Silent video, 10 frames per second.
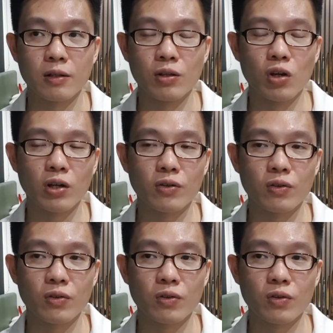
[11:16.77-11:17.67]

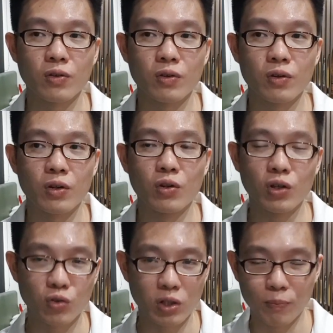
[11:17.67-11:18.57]

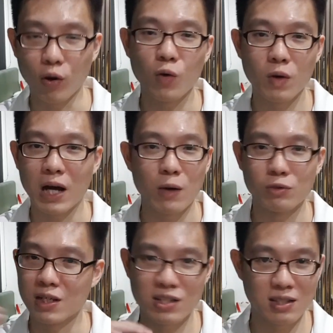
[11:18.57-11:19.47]
Not to the point where I would
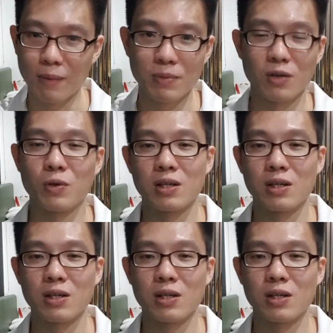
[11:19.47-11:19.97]
just dump it away.